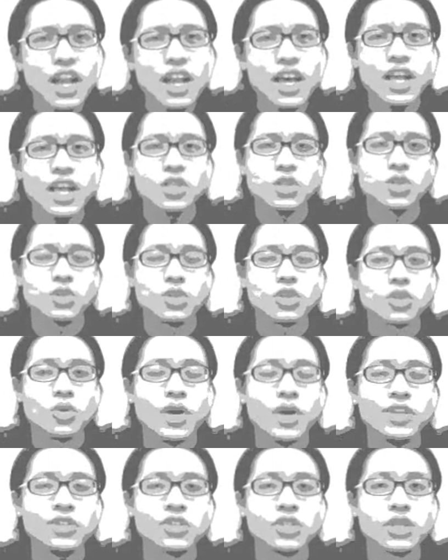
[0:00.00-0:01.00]
If you can't
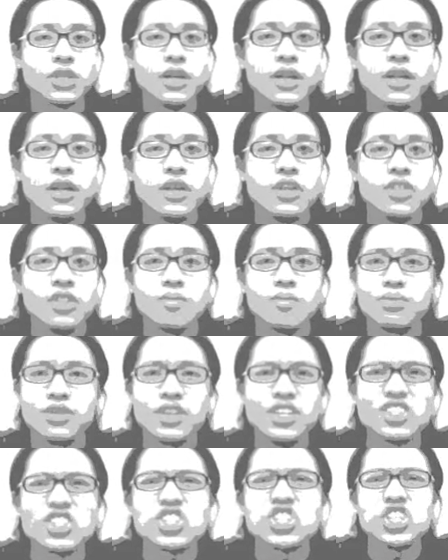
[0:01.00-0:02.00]
answer this question,
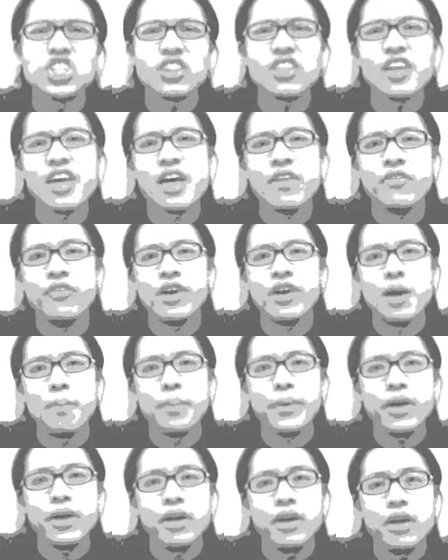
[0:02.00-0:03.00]
then please shut
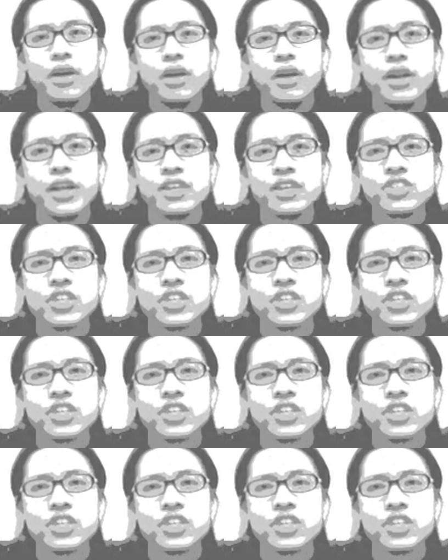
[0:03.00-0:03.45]
the F up